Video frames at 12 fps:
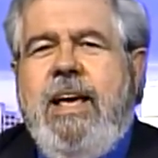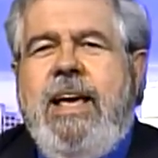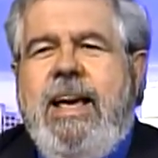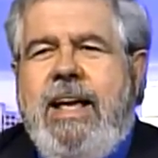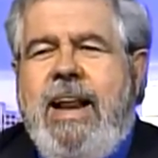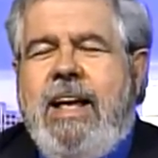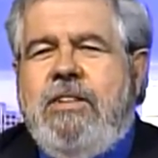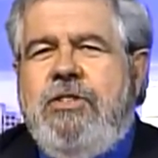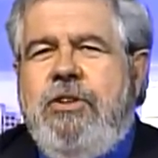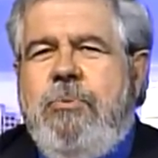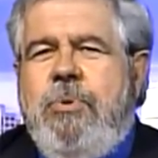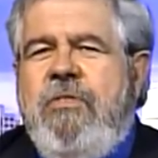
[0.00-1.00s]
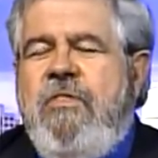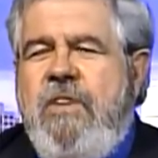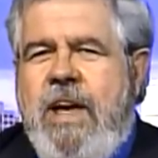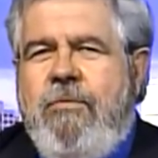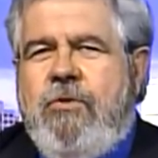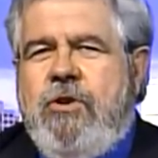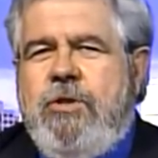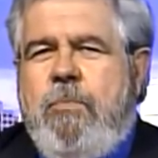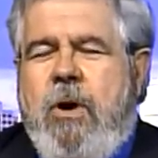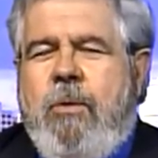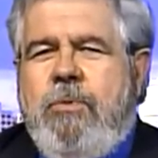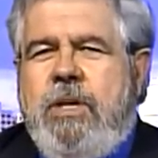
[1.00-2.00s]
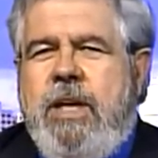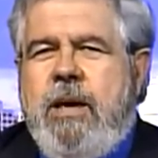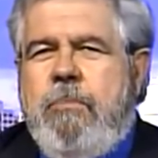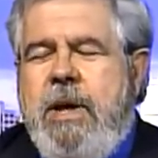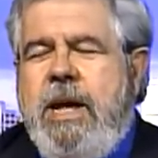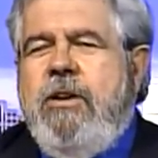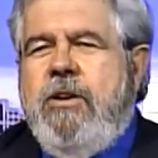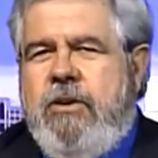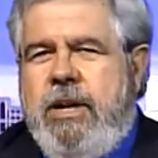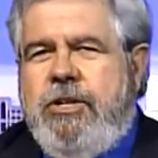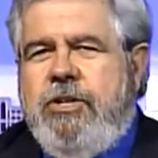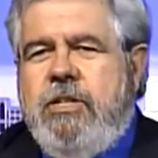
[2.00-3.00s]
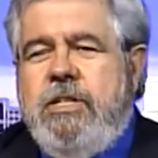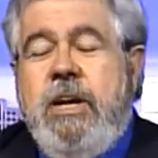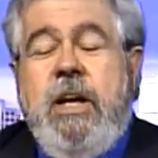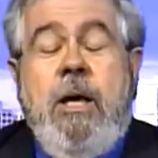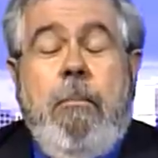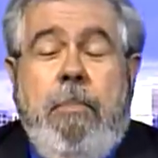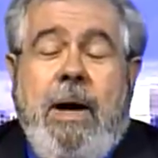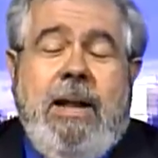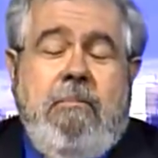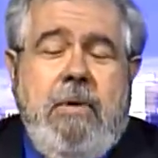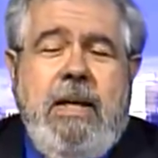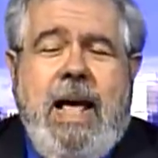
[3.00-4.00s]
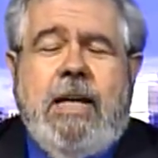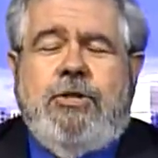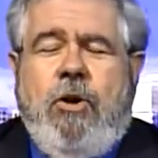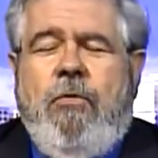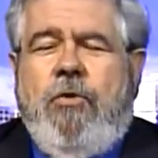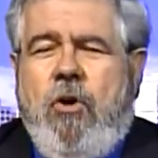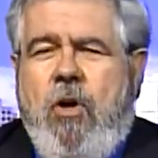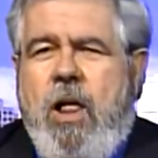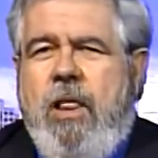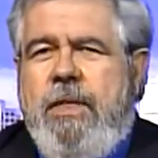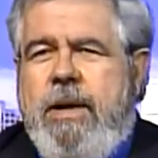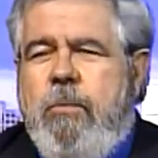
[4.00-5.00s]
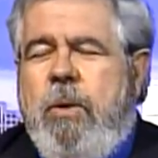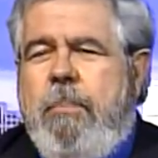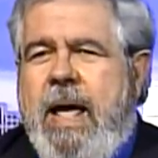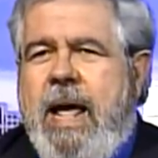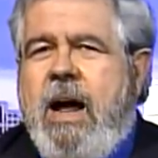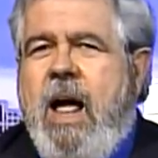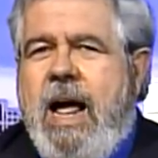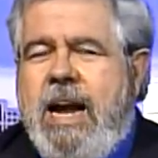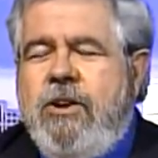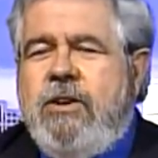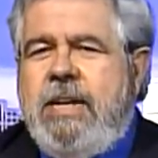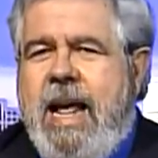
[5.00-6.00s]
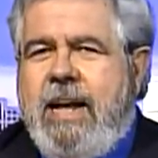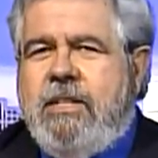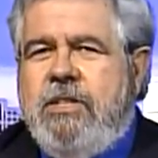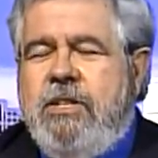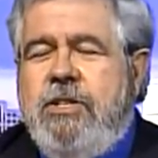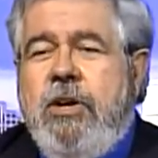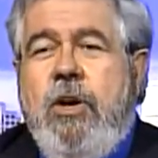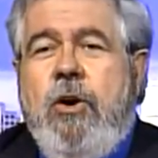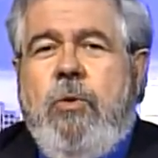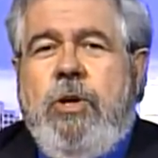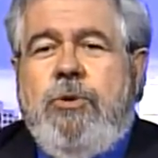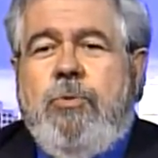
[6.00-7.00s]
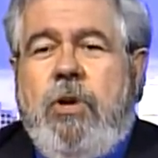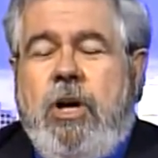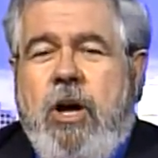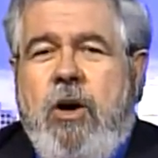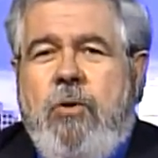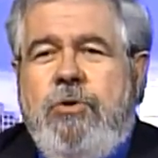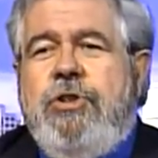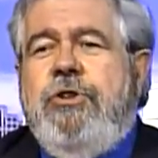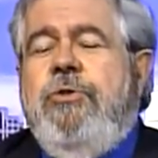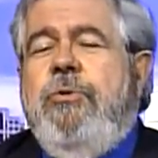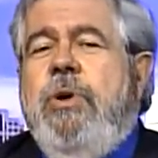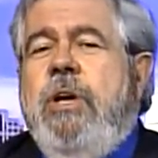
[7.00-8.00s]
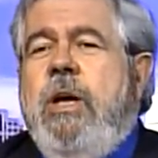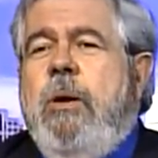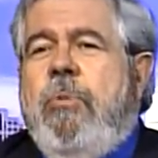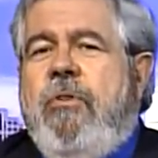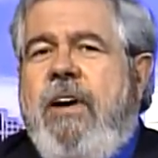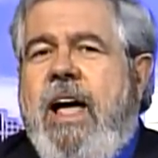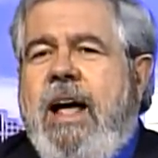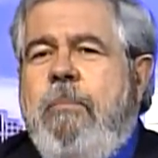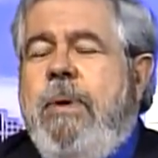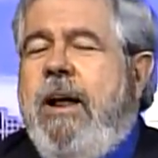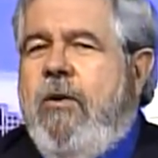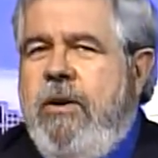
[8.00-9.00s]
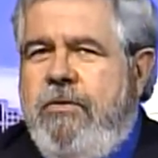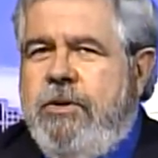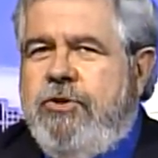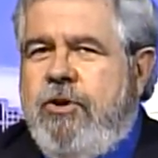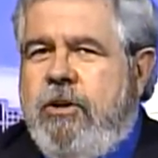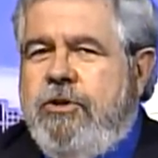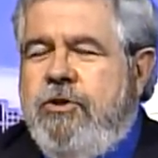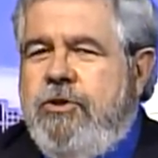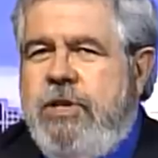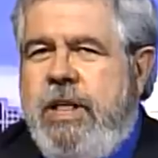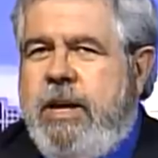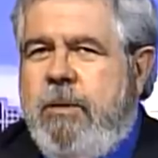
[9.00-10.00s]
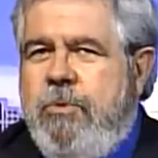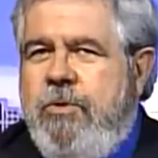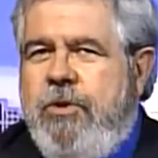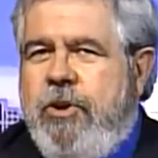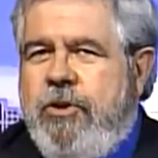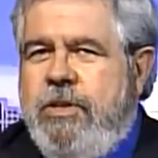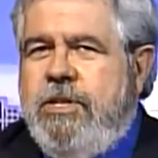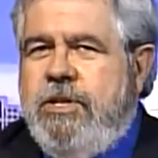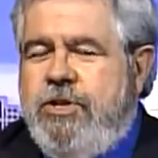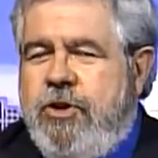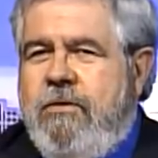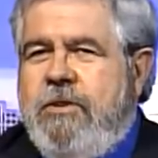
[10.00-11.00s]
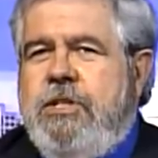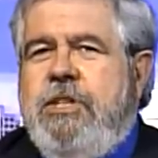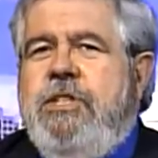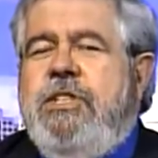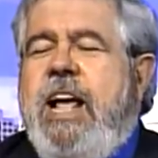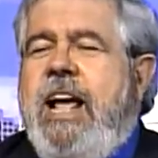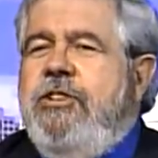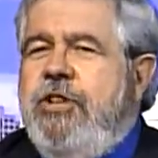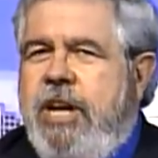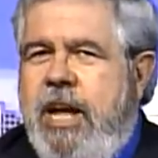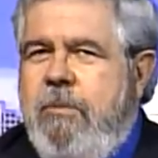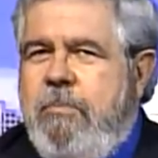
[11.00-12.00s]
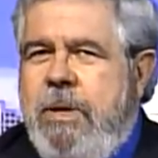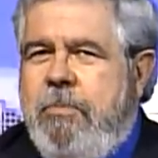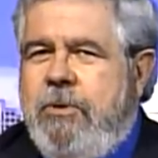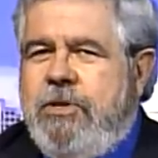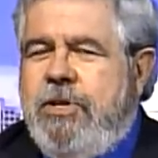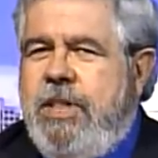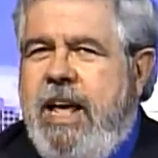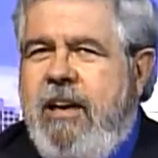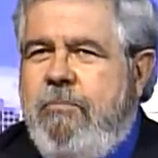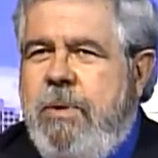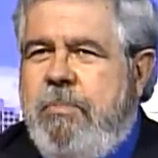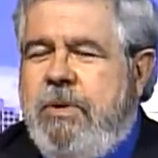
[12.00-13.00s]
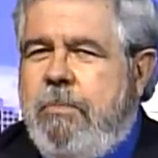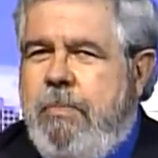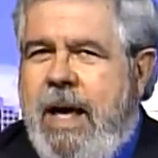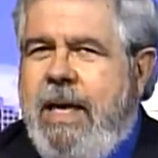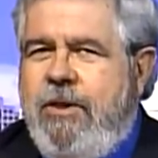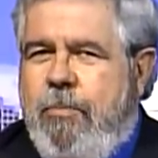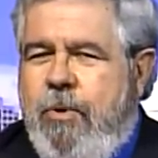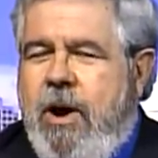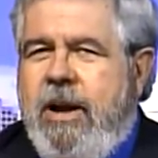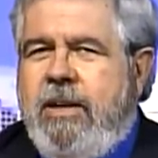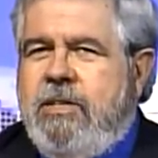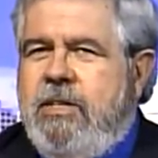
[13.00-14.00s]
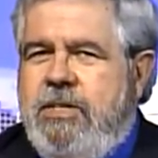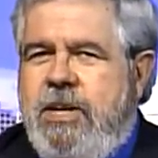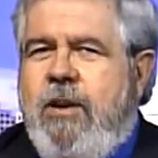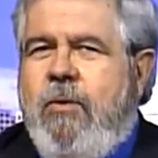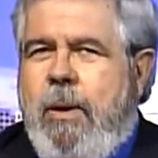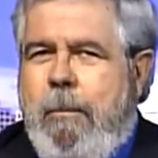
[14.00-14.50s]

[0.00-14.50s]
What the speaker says: It has to do with favors bought with campaign donations. But yes, overall, they will pay higher taxes, which will go to provide better infrastructure so they can move their goods and services, educate people so they have people to buy their products, etc.